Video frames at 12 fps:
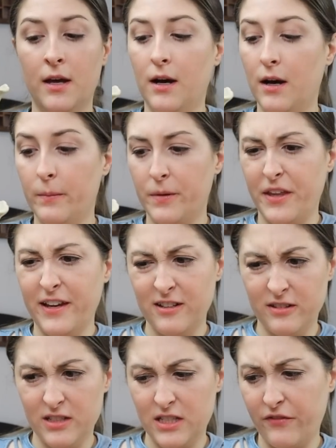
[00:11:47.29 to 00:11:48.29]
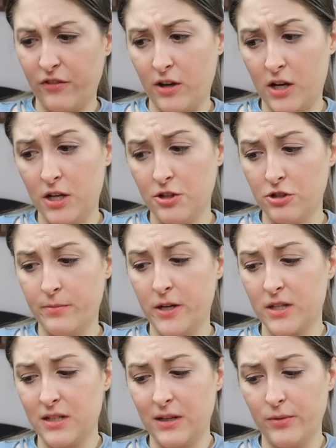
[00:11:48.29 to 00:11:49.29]
But they had it listed for like
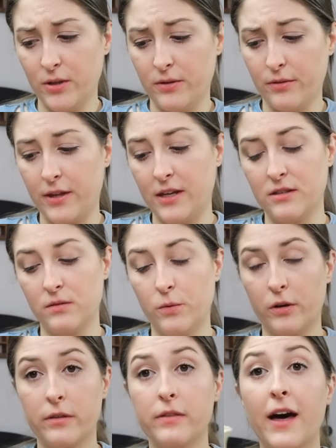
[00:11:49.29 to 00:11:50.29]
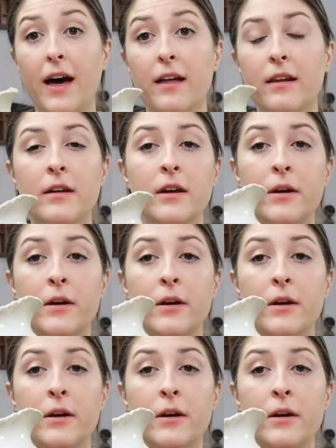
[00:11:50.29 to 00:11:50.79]
$100, and I really don't think it's worth that,